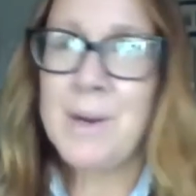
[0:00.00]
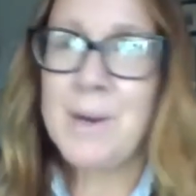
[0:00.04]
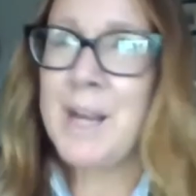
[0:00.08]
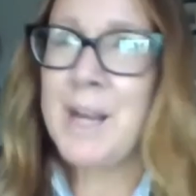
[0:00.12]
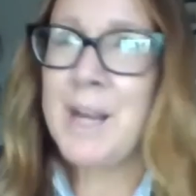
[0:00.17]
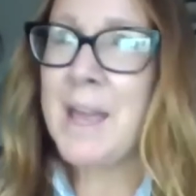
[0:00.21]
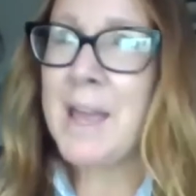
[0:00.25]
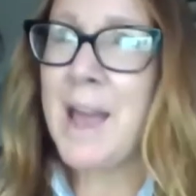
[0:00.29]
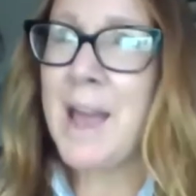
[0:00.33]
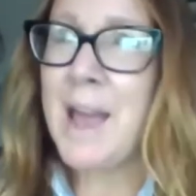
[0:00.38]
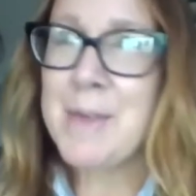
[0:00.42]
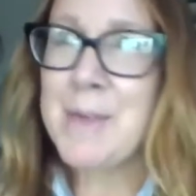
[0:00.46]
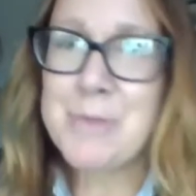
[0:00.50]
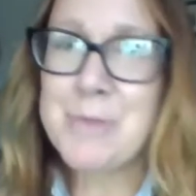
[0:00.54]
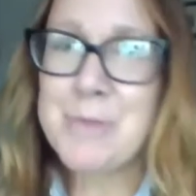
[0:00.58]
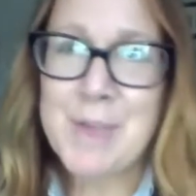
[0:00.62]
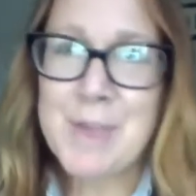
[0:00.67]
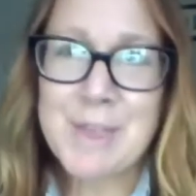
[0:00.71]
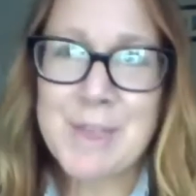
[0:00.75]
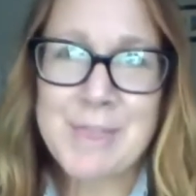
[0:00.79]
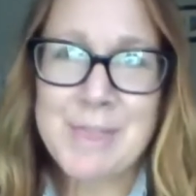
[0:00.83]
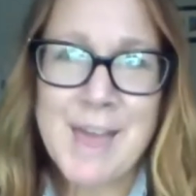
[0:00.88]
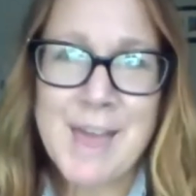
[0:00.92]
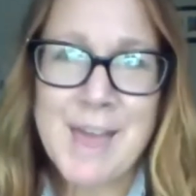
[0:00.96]
I, I
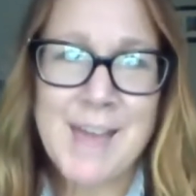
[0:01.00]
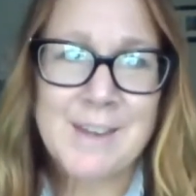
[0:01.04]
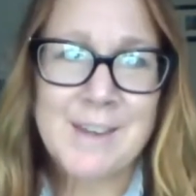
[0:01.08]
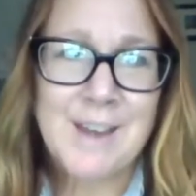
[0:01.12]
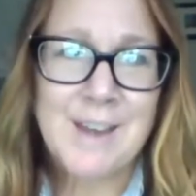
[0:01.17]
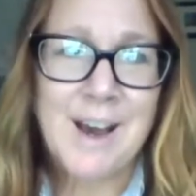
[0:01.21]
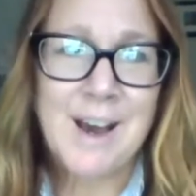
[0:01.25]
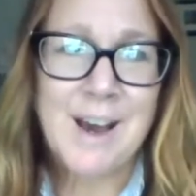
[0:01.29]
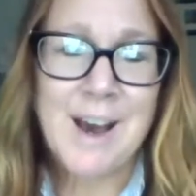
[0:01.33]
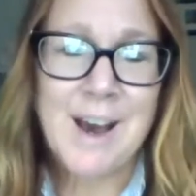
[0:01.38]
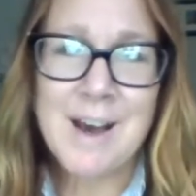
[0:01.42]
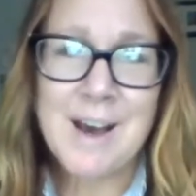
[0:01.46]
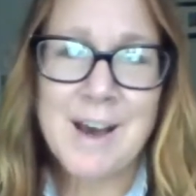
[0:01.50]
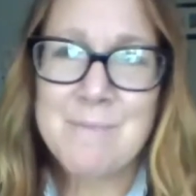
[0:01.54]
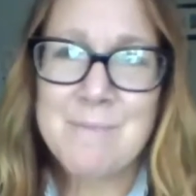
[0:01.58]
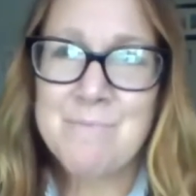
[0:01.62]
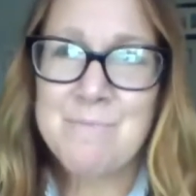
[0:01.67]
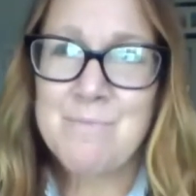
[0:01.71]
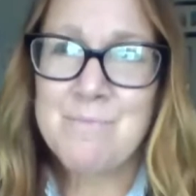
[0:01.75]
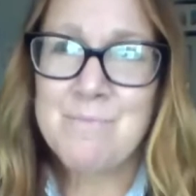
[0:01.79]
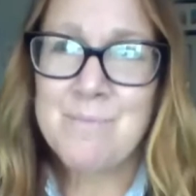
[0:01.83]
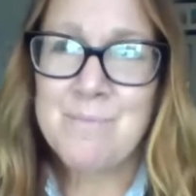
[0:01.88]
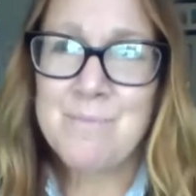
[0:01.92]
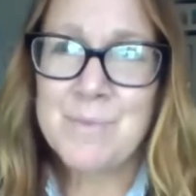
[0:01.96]
think that
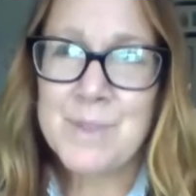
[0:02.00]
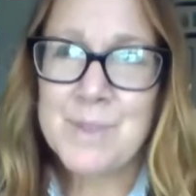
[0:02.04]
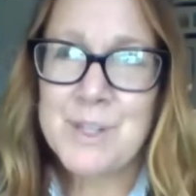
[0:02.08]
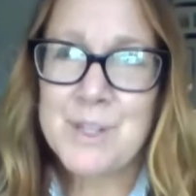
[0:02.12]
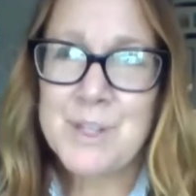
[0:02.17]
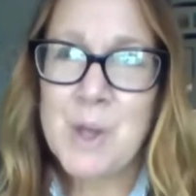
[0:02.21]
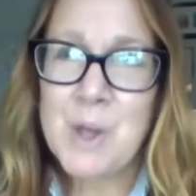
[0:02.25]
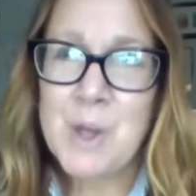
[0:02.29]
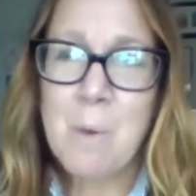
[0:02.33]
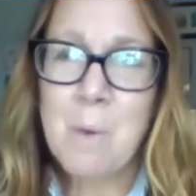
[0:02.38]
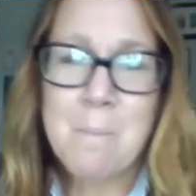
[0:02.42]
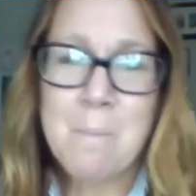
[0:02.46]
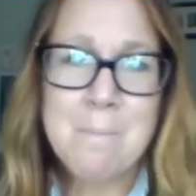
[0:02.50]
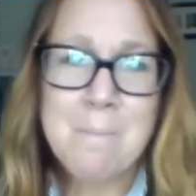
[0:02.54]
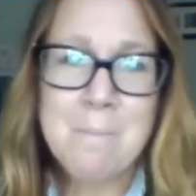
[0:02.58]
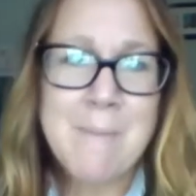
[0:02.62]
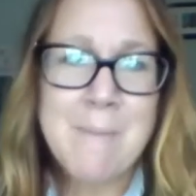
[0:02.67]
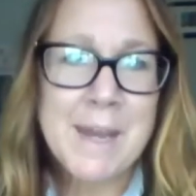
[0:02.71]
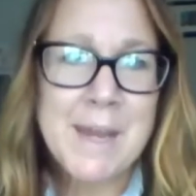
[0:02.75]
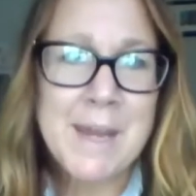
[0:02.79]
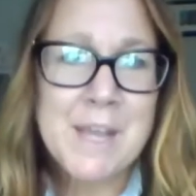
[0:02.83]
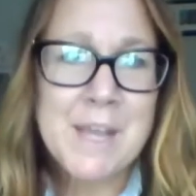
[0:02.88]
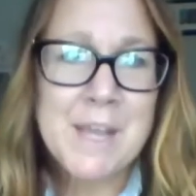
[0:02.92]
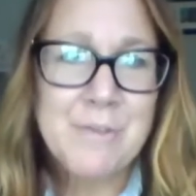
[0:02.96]
um, you know,
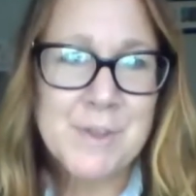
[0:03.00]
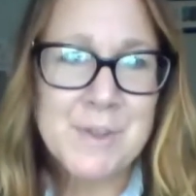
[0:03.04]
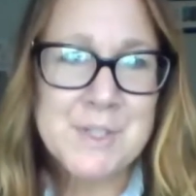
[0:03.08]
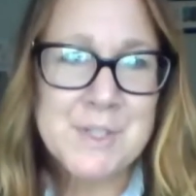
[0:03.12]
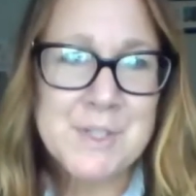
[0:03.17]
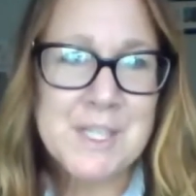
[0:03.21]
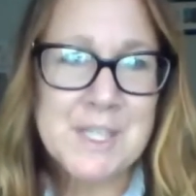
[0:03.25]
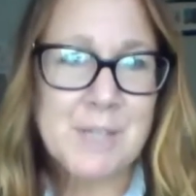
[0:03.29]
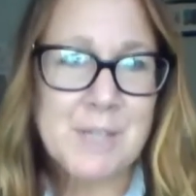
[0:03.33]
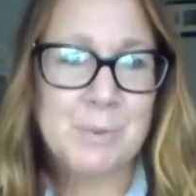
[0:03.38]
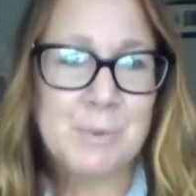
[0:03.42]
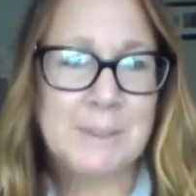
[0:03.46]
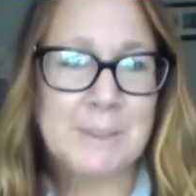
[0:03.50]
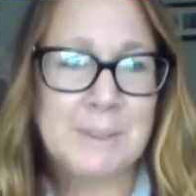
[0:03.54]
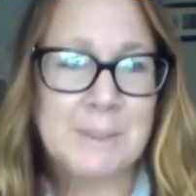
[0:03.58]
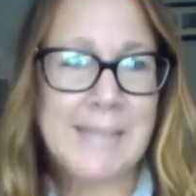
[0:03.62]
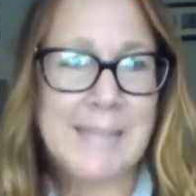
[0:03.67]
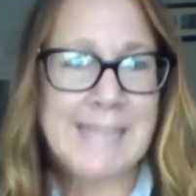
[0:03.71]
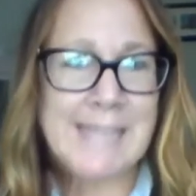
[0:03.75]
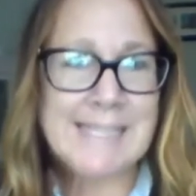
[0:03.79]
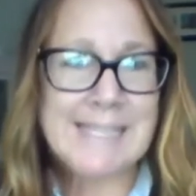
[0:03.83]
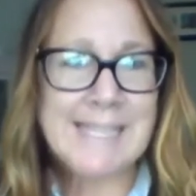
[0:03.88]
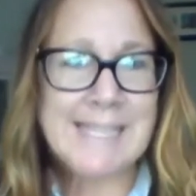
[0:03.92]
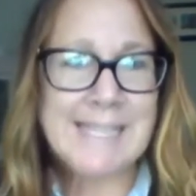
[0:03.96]
many of us can
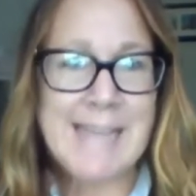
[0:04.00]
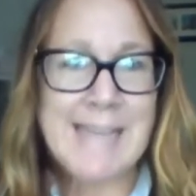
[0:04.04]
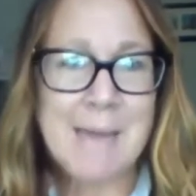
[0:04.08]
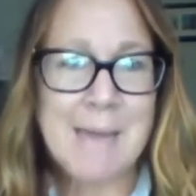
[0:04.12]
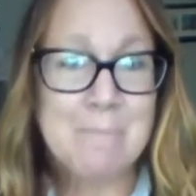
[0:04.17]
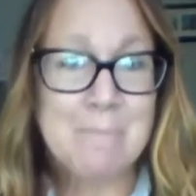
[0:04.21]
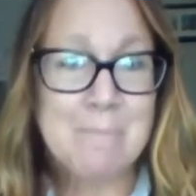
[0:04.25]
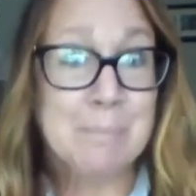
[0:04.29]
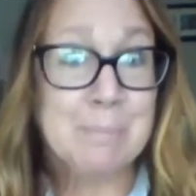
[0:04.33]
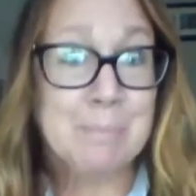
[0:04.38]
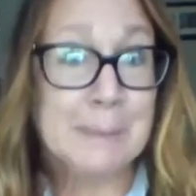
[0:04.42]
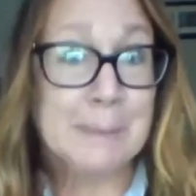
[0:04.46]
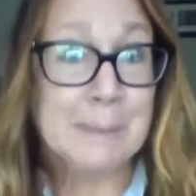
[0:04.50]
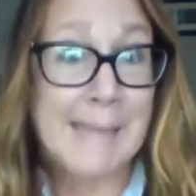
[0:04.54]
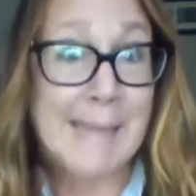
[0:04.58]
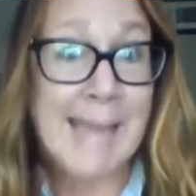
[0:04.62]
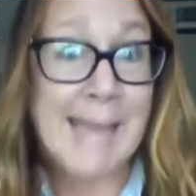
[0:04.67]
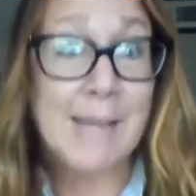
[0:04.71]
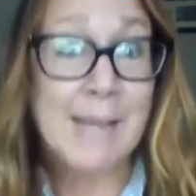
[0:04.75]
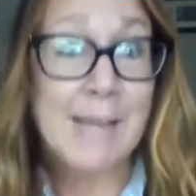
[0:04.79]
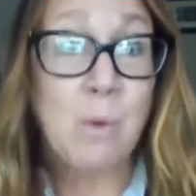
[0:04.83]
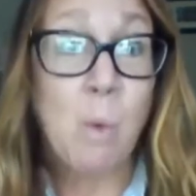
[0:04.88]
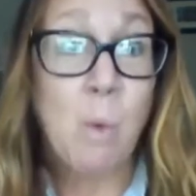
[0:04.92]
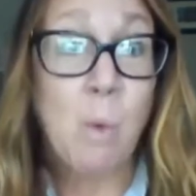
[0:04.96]
relate to that
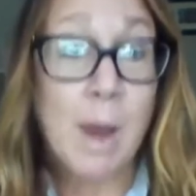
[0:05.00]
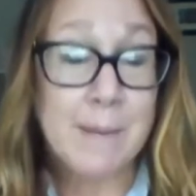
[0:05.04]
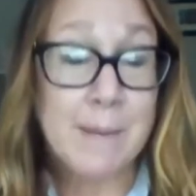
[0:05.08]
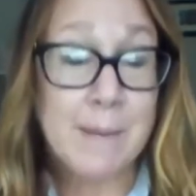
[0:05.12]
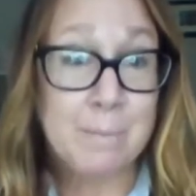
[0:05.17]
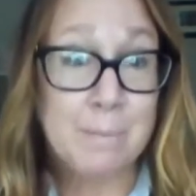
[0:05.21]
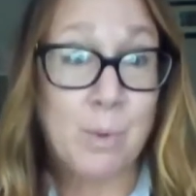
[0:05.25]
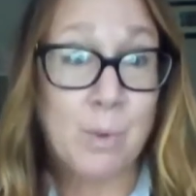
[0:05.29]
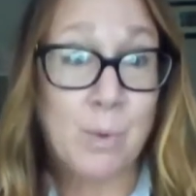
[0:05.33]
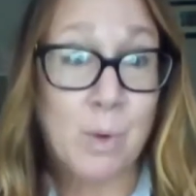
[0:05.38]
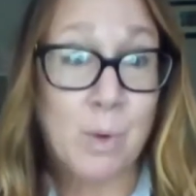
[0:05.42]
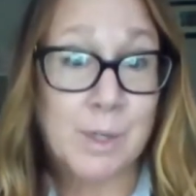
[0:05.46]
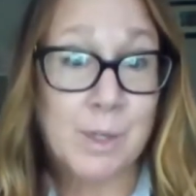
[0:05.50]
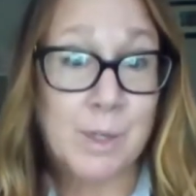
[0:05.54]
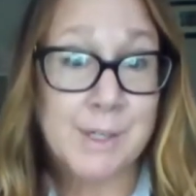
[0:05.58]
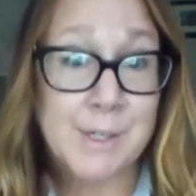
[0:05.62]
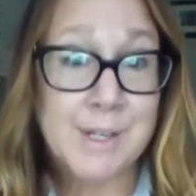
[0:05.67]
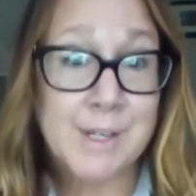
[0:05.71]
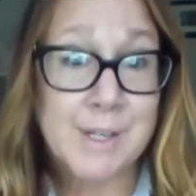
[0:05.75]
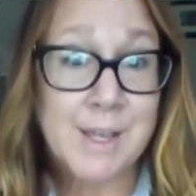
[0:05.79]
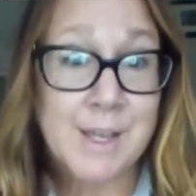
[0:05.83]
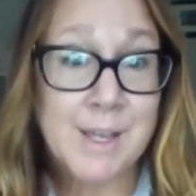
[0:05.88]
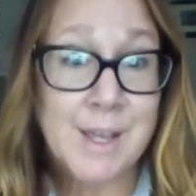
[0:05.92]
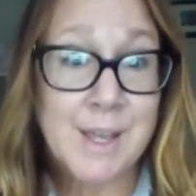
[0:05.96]
blank
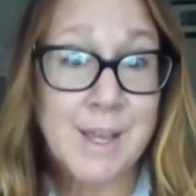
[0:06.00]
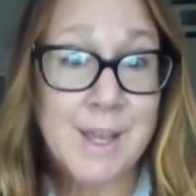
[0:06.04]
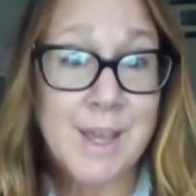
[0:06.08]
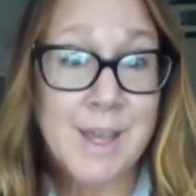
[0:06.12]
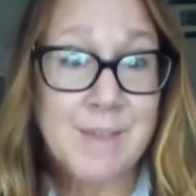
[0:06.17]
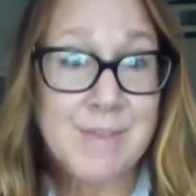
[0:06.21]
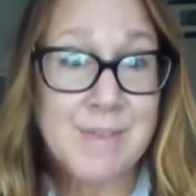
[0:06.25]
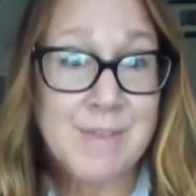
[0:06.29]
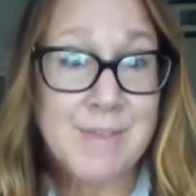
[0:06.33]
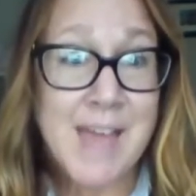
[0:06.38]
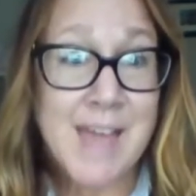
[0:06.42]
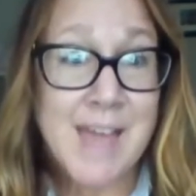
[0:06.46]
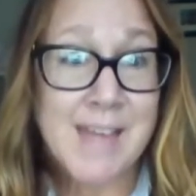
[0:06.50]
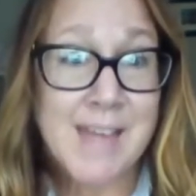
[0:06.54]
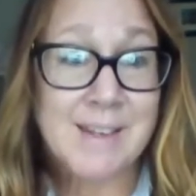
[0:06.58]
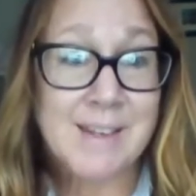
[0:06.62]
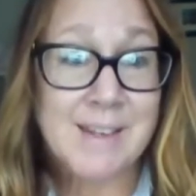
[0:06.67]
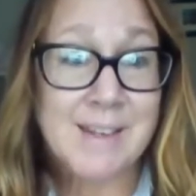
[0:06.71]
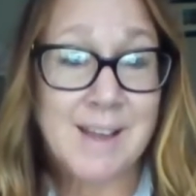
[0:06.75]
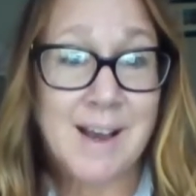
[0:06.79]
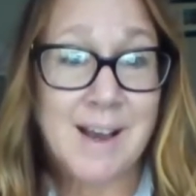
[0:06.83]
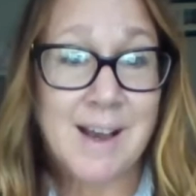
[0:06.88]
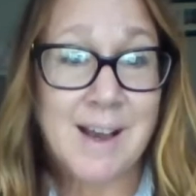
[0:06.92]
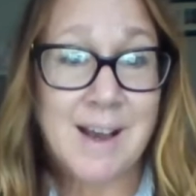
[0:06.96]
whiteboard
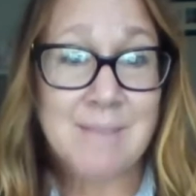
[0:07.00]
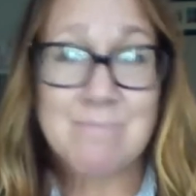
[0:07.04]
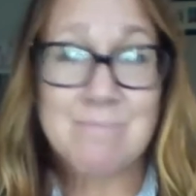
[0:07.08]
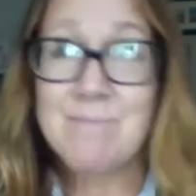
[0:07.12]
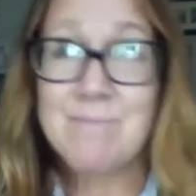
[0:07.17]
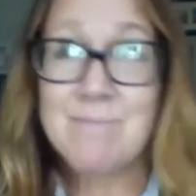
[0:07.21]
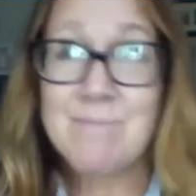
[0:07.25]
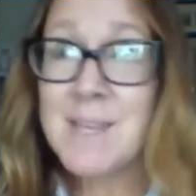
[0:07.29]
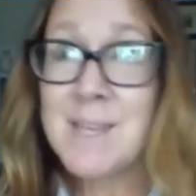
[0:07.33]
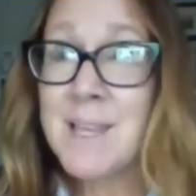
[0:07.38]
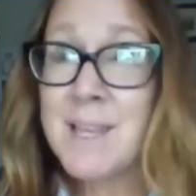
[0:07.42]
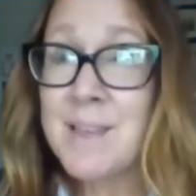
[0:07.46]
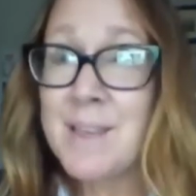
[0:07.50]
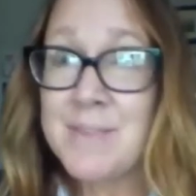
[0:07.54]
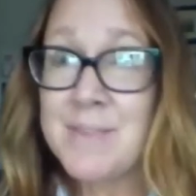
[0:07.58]
that um,